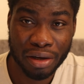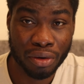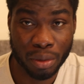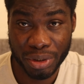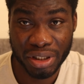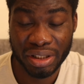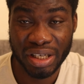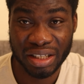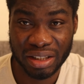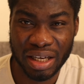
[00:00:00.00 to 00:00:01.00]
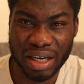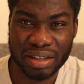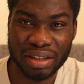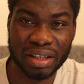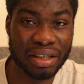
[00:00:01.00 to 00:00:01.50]
community at
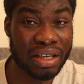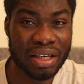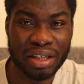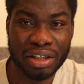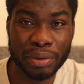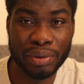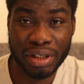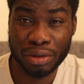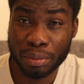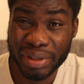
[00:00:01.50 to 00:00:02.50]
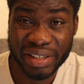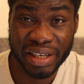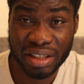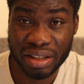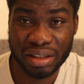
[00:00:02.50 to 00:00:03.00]
large, then you will need to be
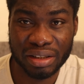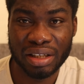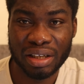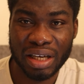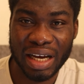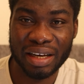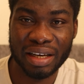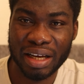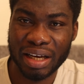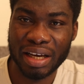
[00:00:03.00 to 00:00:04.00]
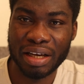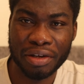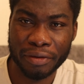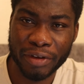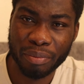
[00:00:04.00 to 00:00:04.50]
sectioned under
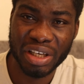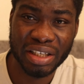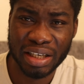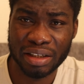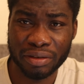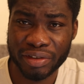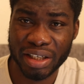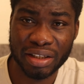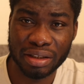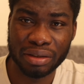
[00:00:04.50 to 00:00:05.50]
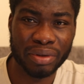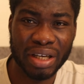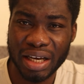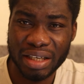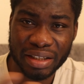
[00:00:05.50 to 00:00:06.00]
any of the mental health sections,
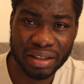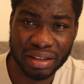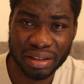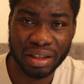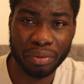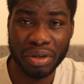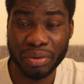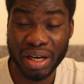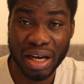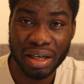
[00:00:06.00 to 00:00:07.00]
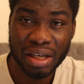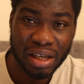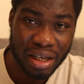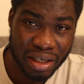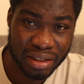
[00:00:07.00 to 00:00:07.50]
whether a section 3, whether
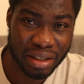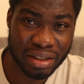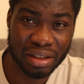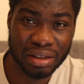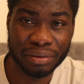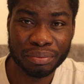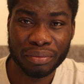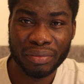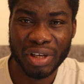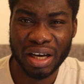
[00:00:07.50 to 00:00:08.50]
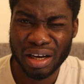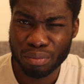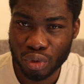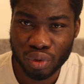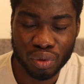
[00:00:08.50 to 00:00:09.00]
a section
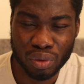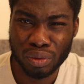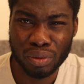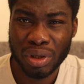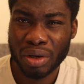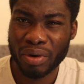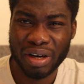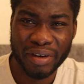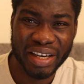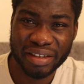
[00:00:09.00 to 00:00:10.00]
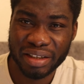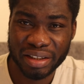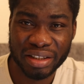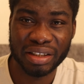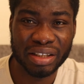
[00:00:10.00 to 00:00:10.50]
2, whatever the
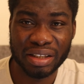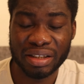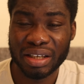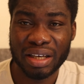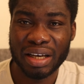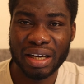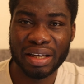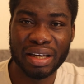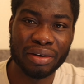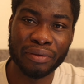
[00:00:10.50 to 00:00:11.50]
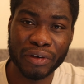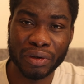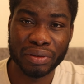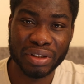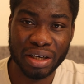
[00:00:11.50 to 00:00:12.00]
section is, and then of
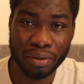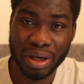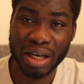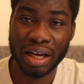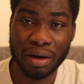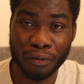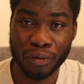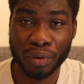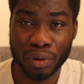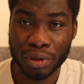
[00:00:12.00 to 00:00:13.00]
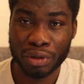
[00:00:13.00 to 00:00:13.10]
course that will allow for